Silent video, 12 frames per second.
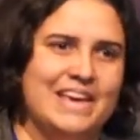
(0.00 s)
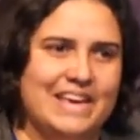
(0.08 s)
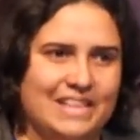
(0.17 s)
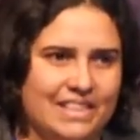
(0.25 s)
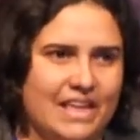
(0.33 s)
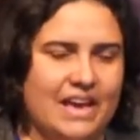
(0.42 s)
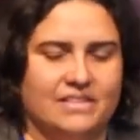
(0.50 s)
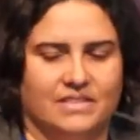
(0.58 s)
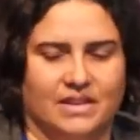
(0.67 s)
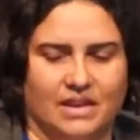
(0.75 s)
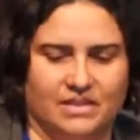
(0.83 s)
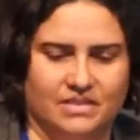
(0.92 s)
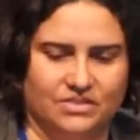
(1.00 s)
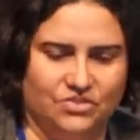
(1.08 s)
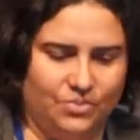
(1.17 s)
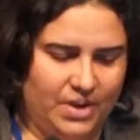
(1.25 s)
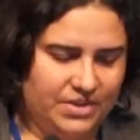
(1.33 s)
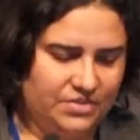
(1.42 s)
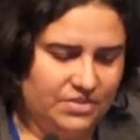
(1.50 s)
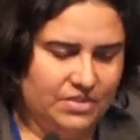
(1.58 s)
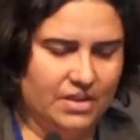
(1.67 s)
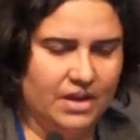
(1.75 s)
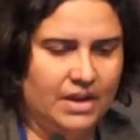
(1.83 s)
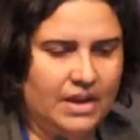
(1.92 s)
in that
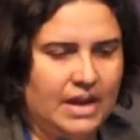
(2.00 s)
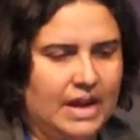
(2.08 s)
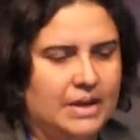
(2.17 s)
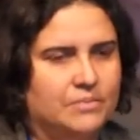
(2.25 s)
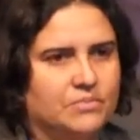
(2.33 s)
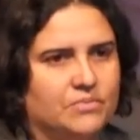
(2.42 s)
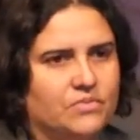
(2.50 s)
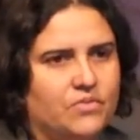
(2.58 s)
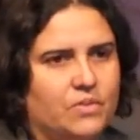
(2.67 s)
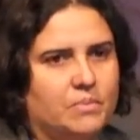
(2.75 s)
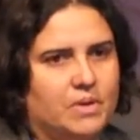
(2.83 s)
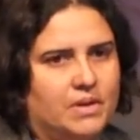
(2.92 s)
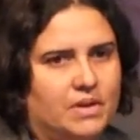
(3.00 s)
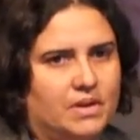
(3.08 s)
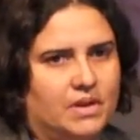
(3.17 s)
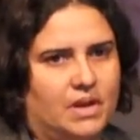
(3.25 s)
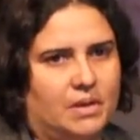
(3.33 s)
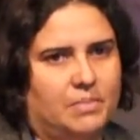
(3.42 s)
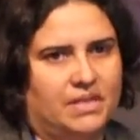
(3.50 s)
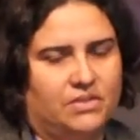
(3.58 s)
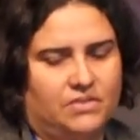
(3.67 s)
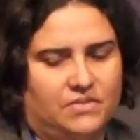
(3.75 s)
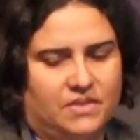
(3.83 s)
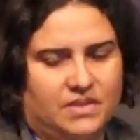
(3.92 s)
situation from a
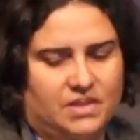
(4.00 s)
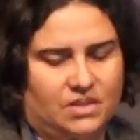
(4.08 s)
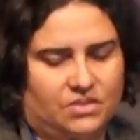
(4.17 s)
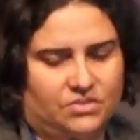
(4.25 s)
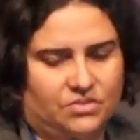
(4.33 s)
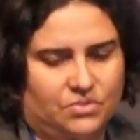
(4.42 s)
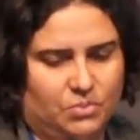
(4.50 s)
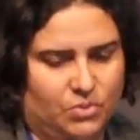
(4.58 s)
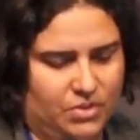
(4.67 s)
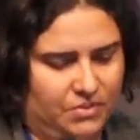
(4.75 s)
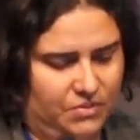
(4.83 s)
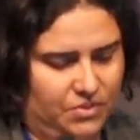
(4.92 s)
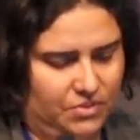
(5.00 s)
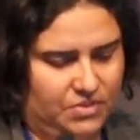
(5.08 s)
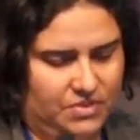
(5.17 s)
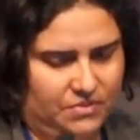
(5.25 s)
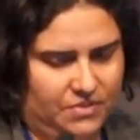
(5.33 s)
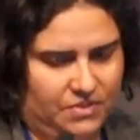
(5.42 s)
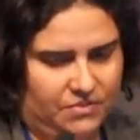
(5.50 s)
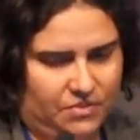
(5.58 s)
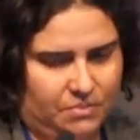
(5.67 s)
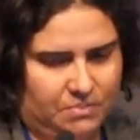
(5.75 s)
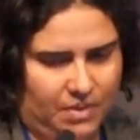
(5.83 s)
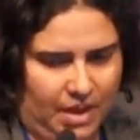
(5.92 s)
pathophysiological point of view differ
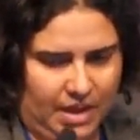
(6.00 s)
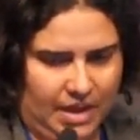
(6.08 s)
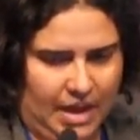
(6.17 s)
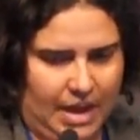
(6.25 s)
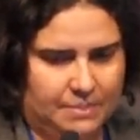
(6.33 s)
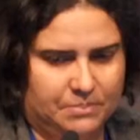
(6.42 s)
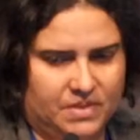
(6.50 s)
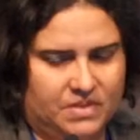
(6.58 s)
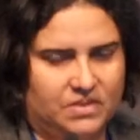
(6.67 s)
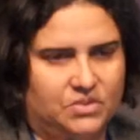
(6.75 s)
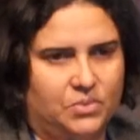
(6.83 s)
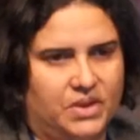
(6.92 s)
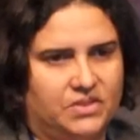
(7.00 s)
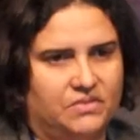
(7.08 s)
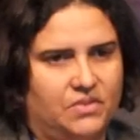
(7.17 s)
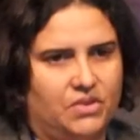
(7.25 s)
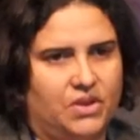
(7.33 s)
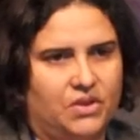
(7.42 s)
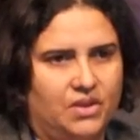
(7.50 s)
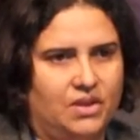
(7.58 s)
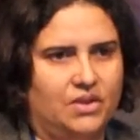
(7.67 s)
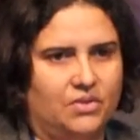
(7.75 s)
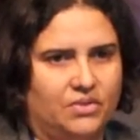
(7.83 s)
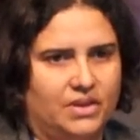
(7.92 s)
from the situation very
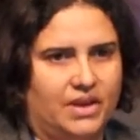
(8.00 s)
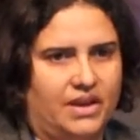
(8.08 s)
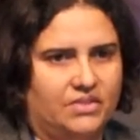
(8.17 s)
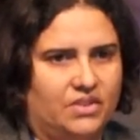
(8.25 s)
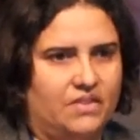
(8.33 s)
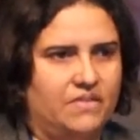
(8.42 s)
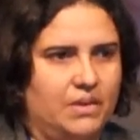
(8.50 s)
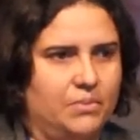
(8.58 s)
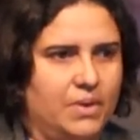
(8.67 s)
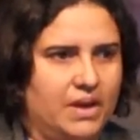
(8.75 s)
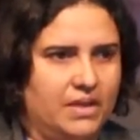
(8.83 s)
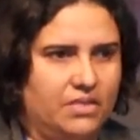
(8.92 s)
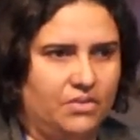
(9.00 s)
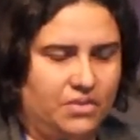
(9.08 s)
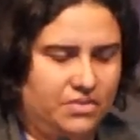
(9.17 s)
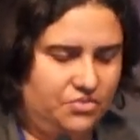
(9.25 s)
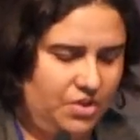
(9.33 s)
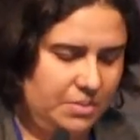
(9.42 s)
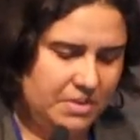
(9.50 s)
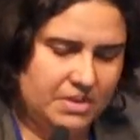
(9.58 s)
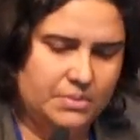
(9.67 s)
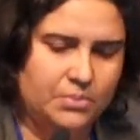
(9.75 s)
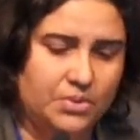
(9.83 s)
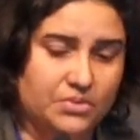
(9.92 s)
early on in HIV where those
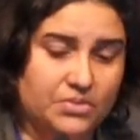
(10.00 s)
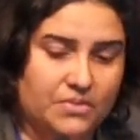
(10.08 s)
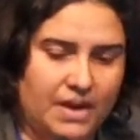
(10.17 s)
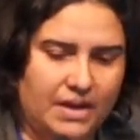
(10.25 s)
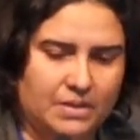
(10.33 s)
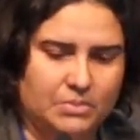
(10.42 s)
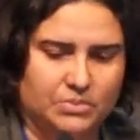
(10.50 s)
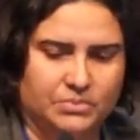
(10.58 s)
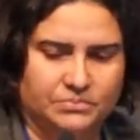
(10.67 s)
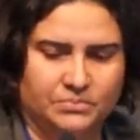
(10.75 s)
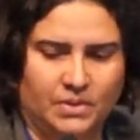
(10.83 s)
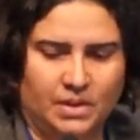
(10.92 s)
treatments weren't available?